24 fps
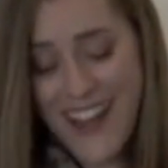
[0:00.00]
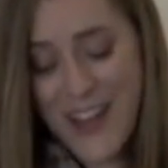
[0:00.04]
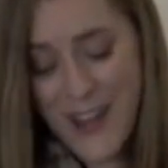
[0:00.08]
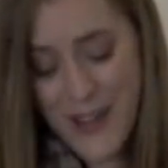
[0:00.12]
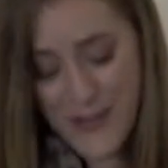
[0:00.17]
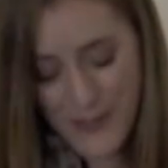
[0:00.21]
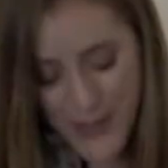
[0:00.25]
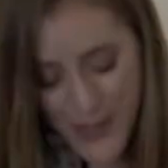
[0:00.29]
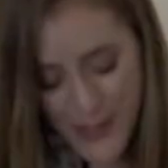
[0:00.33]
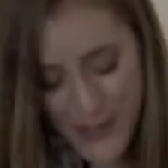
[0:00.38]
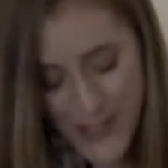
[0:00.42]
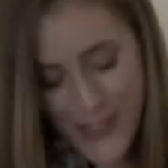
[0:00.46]

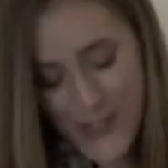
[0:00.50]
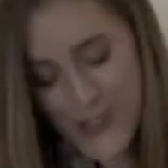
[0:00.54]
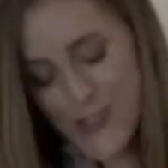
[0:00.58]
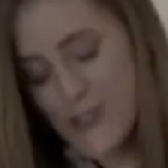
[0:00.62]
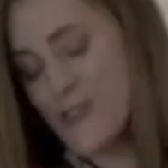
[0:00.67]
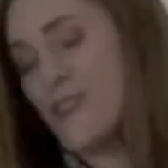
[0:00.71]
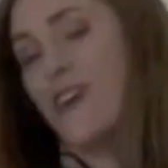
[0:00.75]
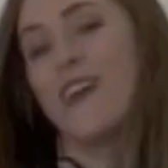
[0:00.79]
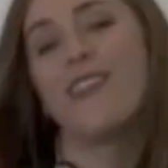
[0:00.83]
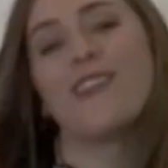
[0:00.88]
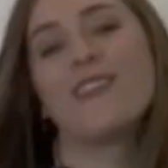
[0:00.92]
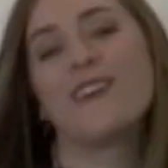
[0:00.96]
hope you
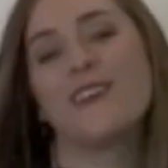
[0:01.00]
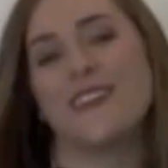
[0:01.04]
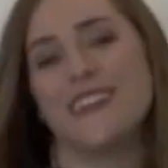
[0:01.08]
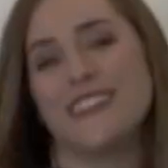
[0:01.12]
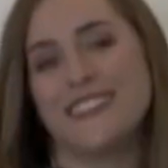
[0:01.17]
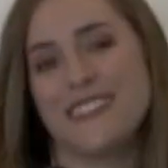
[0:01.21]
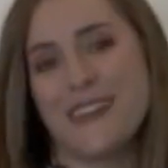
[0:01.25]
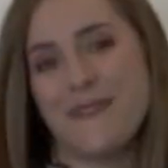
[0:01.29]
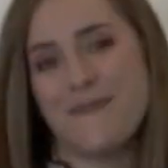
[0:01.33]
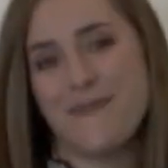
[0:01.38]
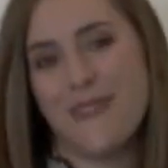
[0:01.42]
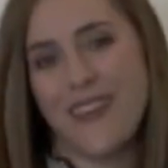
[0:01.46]
enjoy
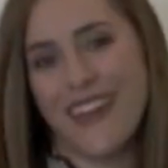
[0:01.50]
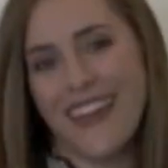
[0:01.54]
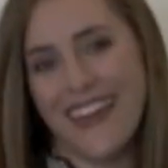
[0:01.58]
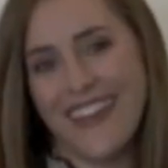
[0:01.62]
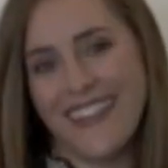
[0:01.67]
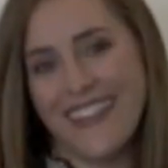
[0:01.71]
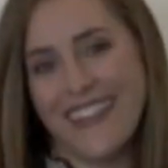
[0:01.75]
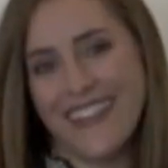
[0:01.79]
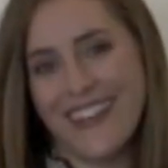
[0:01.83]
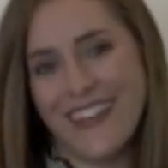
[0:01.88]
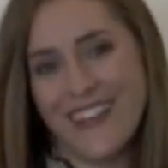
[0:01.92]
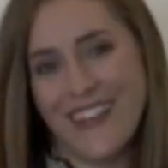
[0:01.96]
30-something
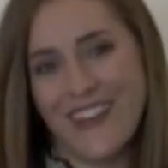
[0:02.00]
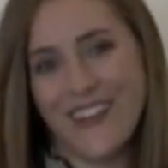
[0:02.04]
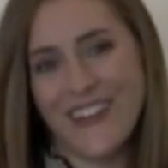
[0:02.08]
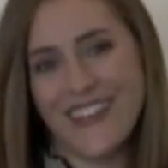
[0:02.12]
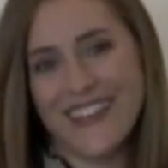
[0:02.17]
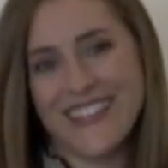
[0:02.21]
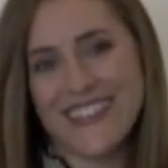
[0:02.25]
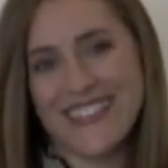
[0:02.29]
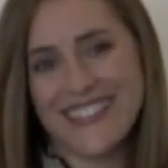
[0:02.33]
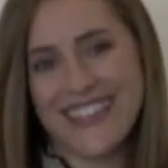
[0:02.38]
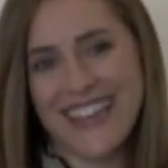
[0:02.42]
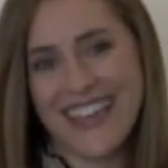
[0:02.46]
and the clock
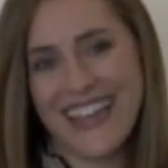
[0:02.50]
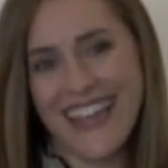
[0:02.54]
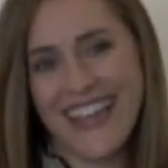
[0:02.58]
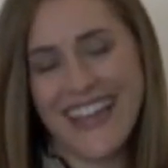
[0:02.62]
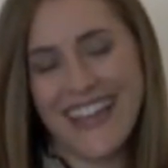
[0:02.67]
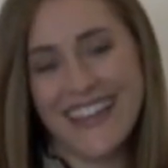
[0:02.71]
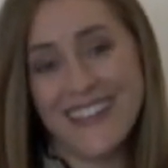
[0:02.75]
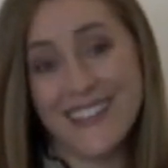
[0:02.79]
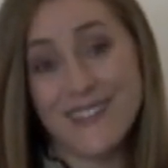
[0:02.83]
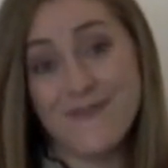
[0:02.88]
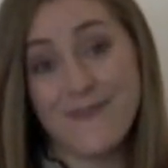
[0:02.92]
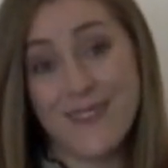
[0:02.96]
is
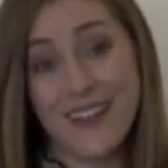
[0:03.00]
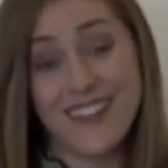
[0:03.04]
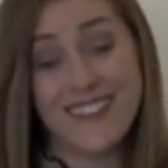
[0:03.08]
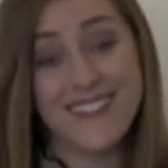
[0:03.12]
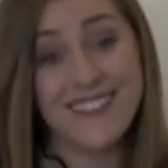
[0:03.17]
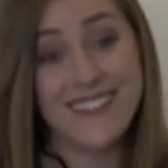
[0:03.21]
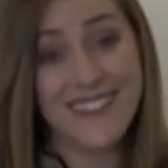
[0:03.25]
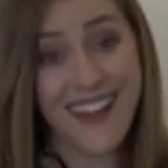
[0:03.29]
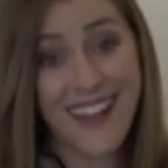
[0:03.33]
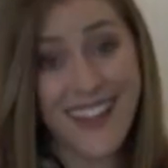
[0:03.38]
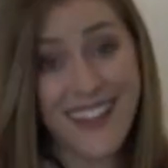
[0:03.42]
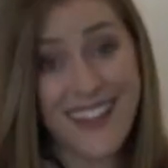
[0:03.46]
ticking as much
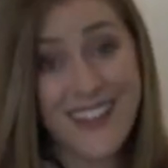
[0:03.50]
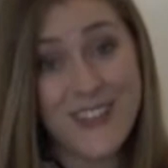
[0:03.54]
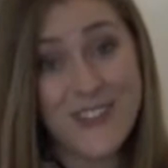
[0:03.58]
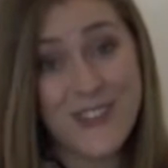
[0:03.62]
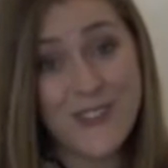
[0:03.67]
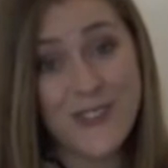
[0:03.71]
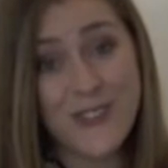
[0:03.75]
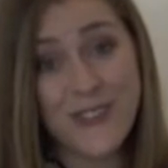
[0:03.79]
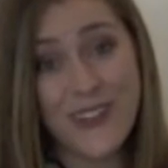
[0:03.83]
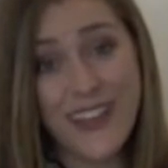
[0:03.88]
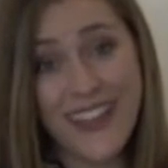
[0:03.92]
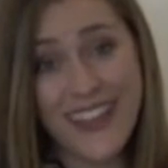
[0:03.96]
as I
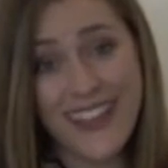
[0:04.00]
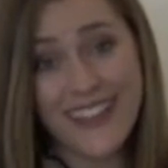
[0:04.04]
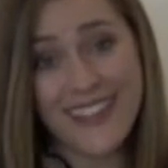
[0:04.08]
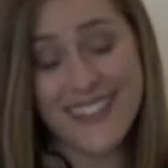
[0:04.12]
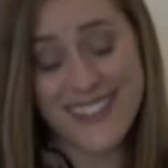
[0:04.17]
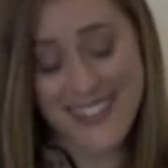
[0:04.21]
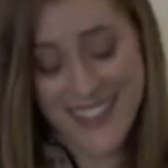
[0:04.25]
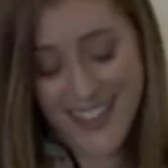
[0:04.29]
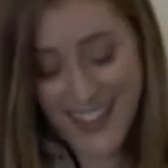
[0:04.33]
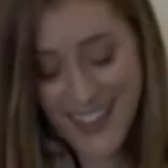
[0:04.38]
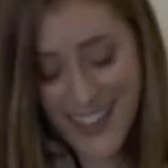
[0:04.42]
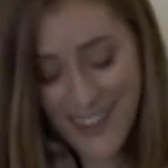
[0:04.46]
enjoyed
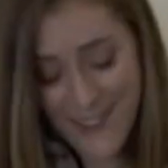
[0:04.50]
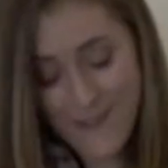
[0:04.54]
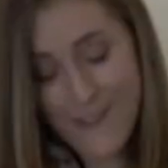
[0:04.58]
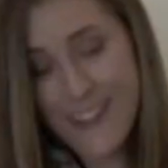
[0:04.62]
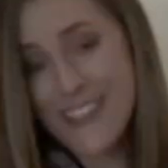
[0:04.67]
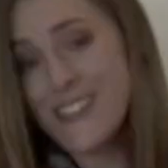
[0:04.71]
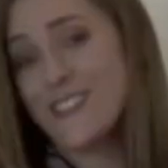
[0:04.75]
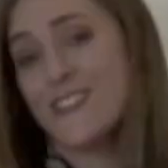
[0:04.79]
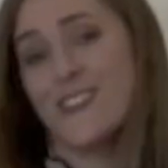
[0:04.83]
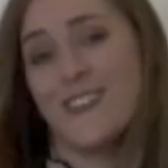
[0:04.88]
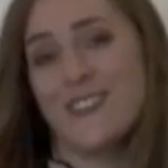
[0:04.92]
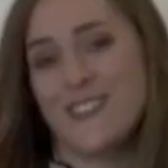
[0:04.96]

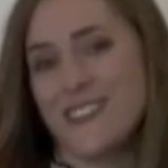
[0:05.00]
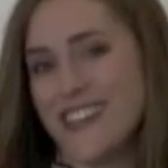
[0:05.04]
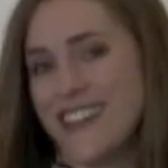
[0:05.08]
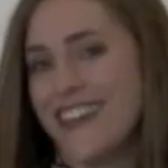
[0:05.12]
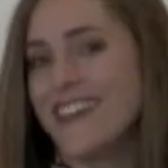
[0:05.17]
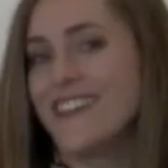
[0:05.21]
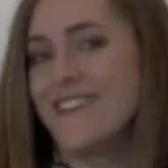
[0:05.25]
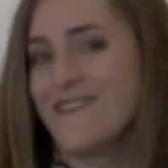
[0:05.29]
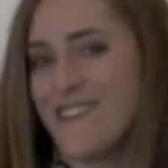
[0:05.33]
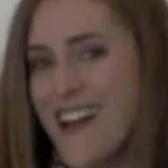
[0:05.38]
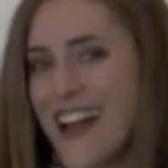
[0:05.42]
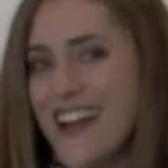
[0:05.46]
researching
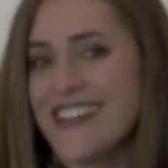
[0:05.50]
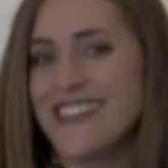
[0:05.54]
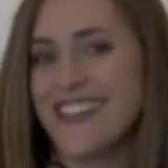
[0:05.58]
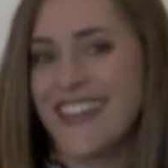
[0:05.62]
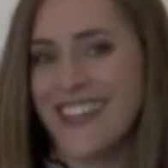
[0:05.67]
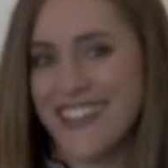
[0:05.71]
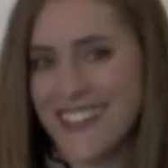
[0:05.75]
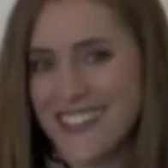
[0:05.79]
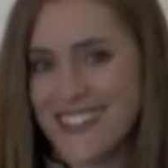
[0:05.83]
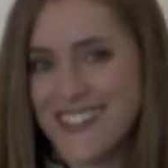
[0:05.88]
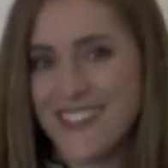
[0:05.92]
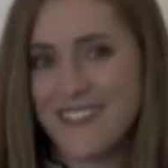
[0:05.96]
and writing
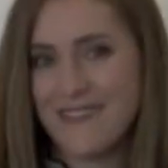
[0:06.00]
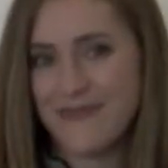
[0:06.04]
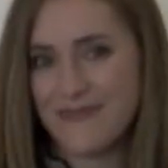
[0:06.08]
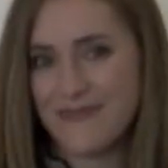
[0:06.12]
it.